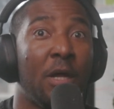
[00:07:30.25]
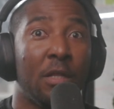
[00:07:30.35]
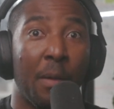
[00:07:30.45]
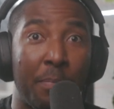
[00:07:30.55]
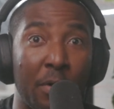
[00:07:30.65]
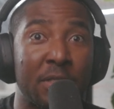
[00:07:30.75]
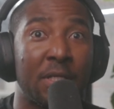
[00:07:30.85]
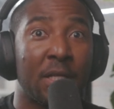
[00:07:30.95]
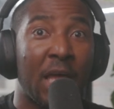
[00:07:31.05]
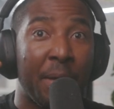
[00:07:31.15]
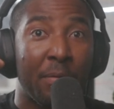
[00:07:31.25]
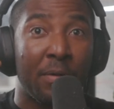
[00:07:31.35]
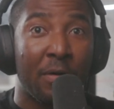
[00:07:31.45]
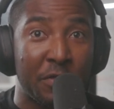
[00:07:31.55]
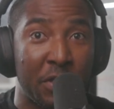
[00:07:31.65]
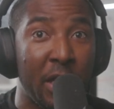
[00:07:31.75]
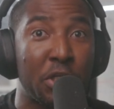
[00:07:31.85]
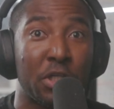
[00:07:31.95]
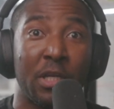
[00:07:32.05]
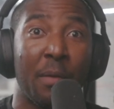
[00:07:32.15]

The person capable of changing.